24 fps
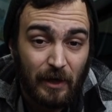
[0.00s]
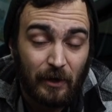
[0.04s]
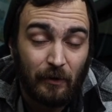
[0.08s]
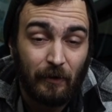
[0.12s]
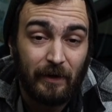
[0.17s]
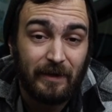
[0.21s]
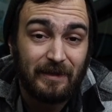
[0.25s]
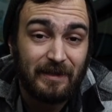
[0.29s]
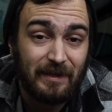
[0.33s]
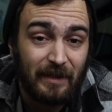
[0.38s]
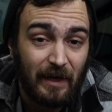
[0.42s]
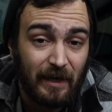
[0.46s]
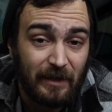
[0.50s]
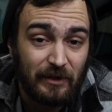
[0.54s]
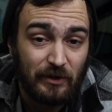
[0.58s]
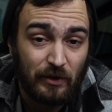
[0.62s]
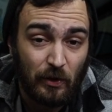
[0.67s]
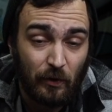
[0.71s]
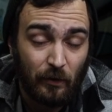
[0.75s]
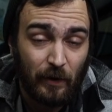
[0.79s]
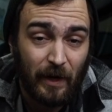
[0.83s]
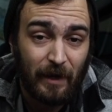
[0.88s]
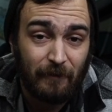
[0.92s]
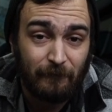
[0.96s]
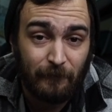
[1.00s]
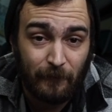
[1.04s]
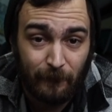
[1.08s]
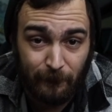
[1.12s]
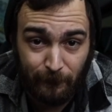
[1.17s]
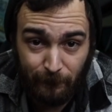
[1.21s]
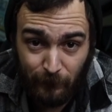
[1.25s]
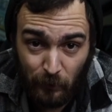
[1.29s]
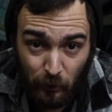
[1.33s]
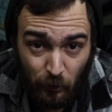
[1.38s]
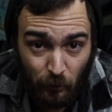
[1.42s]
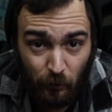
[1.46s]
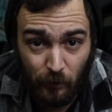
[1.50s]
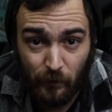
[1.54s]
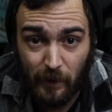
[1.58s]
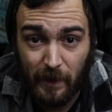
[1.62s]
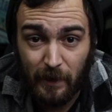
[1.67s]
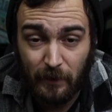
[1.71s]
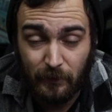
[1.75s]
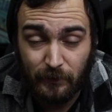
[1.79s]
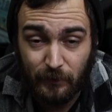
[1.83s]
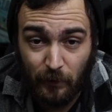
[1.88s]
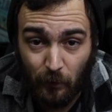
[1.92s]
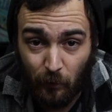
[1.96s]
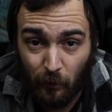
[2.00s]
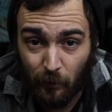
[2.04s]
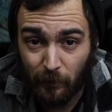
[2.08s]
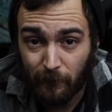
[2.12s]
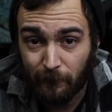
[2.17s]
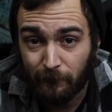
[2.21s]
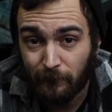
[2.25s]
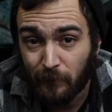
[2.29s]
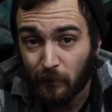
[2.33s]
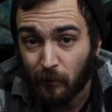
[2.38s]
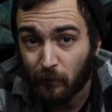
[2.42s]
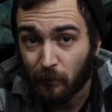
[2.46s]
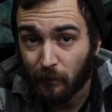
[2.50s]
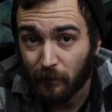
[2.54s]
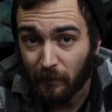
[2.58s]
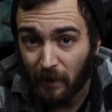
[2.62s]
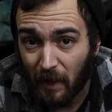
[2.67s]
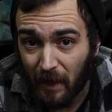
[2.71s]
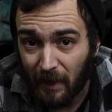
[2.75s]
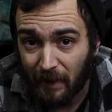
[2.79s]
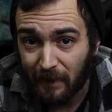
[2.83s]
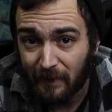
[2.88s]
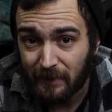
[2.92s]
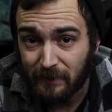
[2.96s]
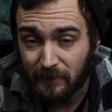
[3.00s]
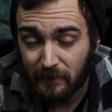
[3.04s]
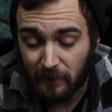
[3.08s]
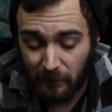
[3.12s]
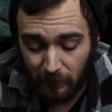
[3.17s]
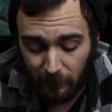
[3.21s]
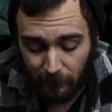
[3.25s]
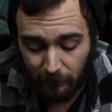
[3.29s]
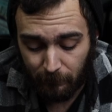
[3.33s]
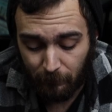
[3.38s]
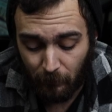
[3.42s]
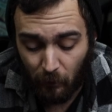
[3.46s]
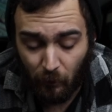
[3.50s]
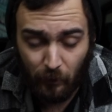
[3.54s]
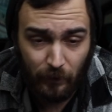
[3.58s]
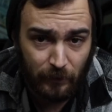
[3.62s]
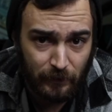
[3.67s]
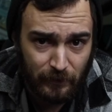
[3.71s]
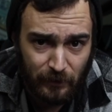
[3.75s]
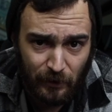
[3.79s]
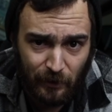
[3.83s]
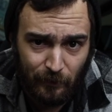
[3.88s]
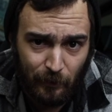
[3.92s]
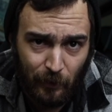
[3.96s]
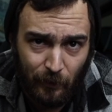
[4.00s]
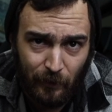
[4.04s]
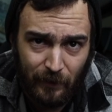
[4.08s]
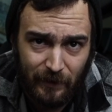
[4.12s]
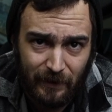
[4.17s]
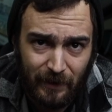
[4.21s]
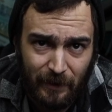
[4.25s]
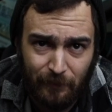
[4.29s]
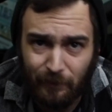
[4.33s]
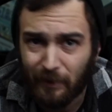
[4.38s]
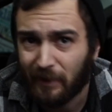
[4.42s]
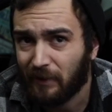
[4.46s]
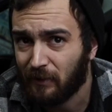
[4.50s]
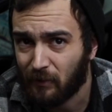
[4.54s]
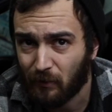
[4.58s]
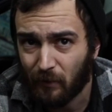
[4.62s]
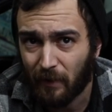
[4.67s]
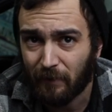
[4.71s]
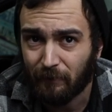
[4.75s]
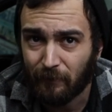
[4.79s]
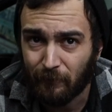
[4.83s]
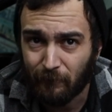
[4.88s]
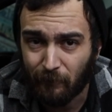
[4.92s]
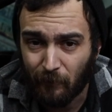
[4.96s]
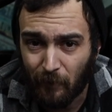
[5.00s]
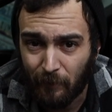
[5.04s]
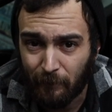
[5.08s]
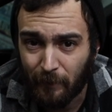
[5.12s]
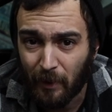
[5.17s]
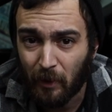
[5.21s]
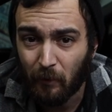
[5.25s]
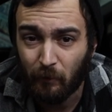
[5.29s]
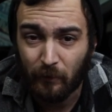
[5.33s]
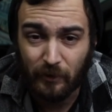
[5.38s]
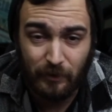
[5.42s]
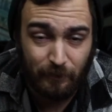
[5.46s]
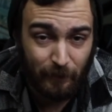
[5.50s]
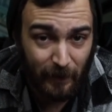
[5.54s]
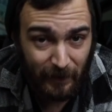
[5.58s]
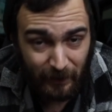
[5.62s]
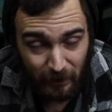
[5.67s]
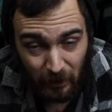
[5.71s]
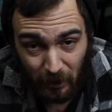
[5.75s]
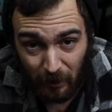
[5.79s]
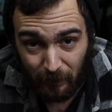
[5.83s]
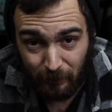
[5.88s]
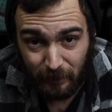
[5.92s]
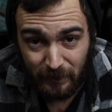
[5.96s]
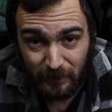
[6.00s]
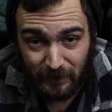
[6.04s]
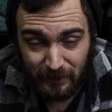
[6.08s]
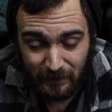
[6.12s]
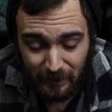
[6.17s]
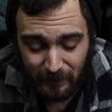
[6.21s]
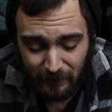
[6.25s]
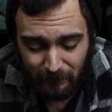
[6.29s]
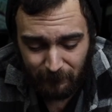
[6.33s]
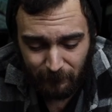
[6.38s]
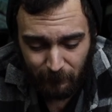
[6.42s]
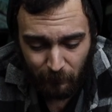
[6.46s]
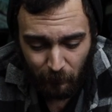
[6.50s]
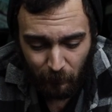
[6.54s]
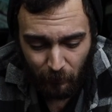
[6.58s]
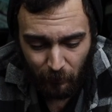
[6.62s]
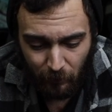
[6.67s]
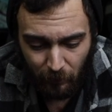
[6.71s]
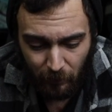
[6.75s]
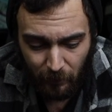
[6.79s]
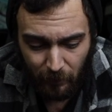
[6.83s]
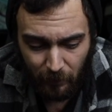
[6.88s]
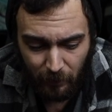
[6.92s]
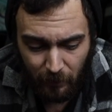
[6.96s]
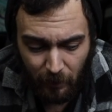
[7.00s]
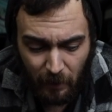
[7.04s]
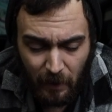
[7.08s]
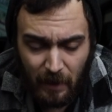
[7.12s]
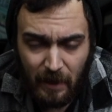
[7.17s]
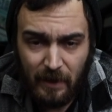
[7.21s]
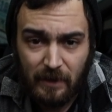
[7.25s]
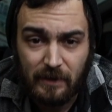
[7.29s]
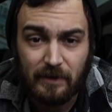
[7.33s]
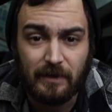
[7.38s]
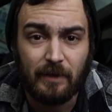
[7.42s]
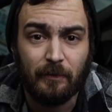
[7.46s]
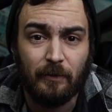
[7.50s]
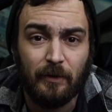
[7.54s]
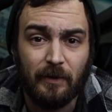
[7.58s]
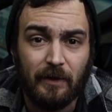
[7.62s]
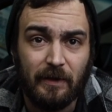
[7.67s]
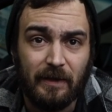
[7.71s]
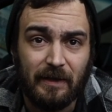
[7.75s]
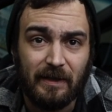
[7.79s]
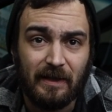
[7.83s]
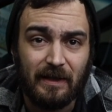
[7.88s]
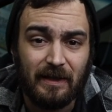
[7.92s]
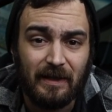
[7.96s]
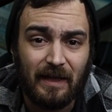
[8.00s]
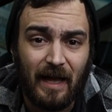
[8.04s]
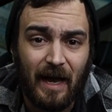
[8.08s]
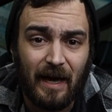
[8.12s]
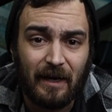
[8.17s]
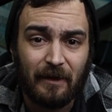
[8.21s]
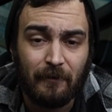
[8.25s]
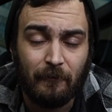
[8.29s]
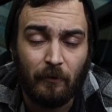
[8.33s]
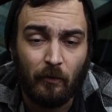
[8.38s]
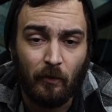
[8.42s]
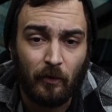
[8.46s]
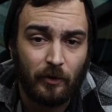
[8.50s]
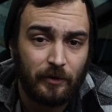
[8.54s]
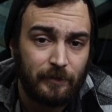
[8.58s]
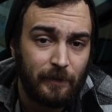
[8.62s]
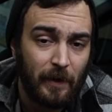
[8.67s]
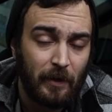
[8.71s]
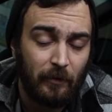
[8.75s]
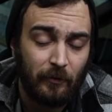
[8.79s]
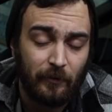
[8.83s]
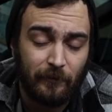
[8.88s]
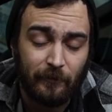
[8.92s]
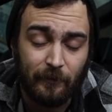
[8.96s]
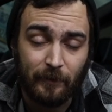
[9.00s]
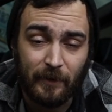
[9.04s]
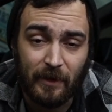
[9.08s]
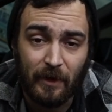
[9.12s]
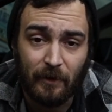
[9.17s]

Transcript: Granted, I don't have the fuel rails or the fuel lines or the turbo inlet, but I do have the front mount, which might compensate for some of the lack of horsepower from